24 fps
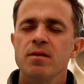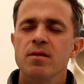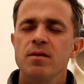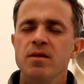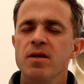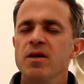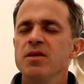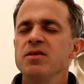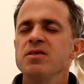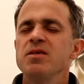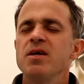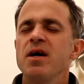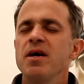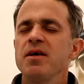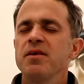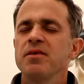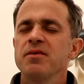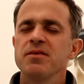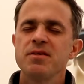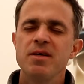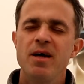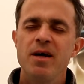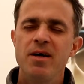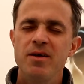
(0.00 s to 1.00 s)
The
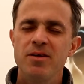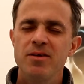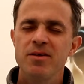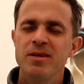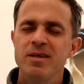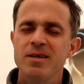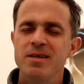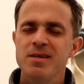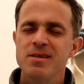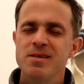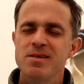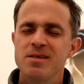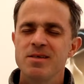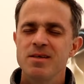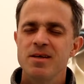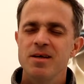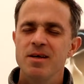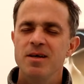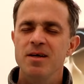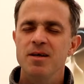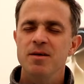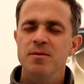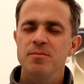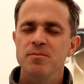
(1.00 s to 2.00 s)
untitled title is
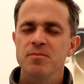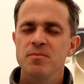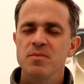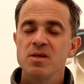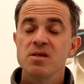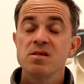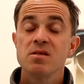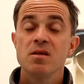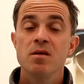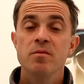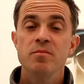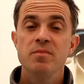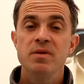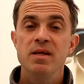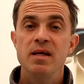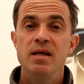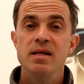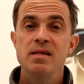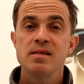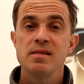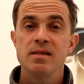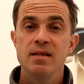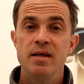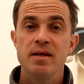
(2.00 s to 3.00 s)
Some
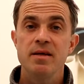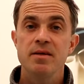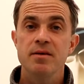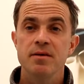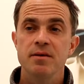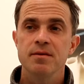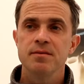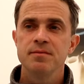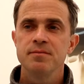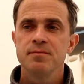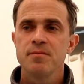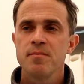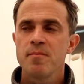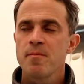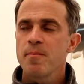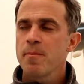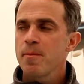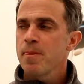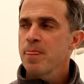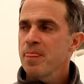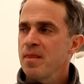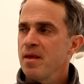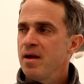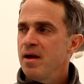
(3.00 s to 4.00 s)
Days Later.
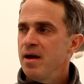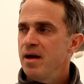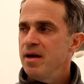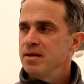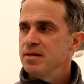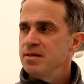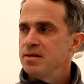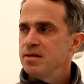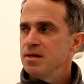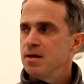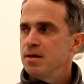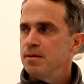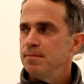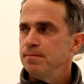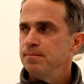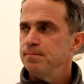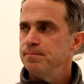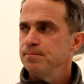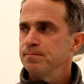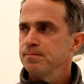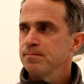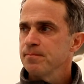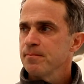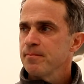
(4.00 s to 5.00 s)
And
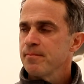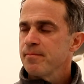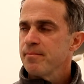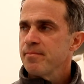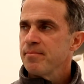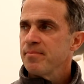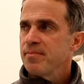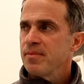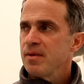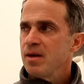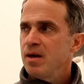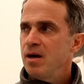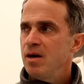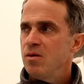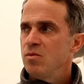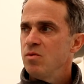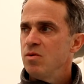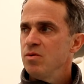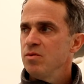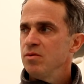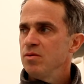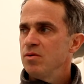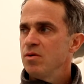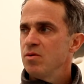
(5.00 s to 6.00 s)
I
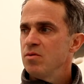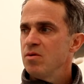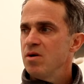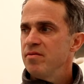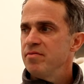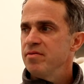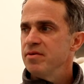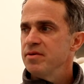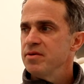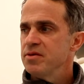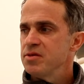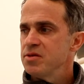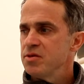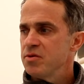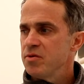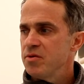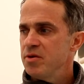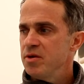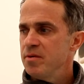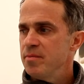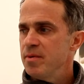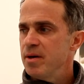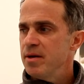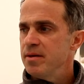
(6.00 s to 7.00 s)
won't go off on a
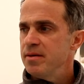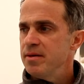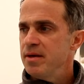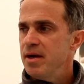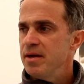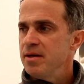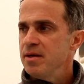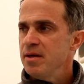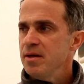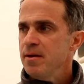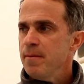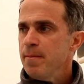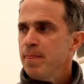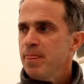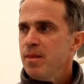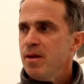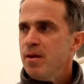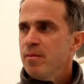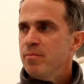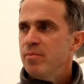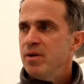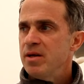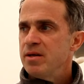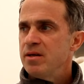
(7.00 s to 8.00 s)
story about that.
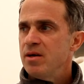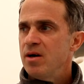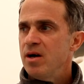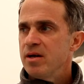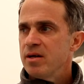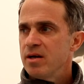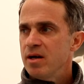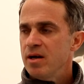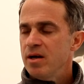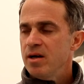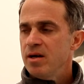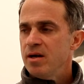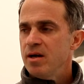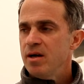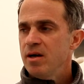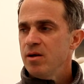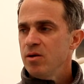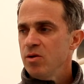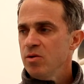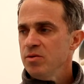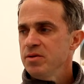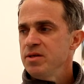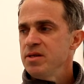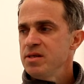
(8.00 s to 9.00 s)
But
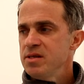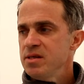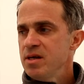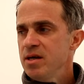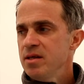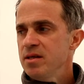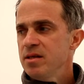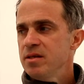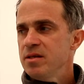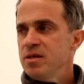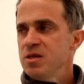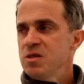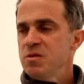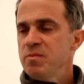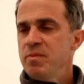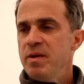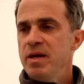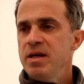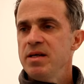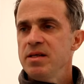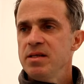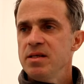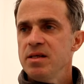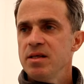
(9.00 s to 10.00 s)
I'll only say that this
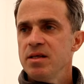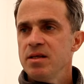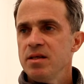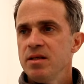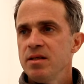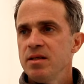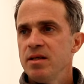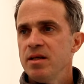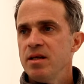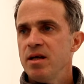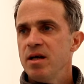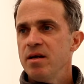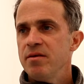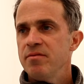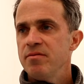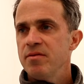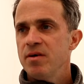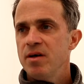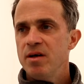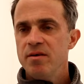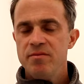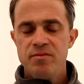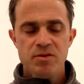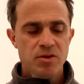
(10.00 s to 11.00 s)
painting that
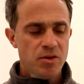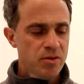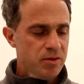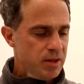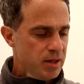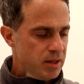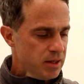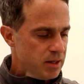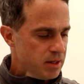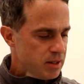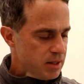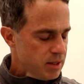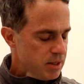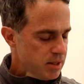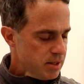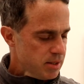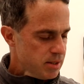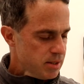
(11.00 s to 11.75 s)
I've donated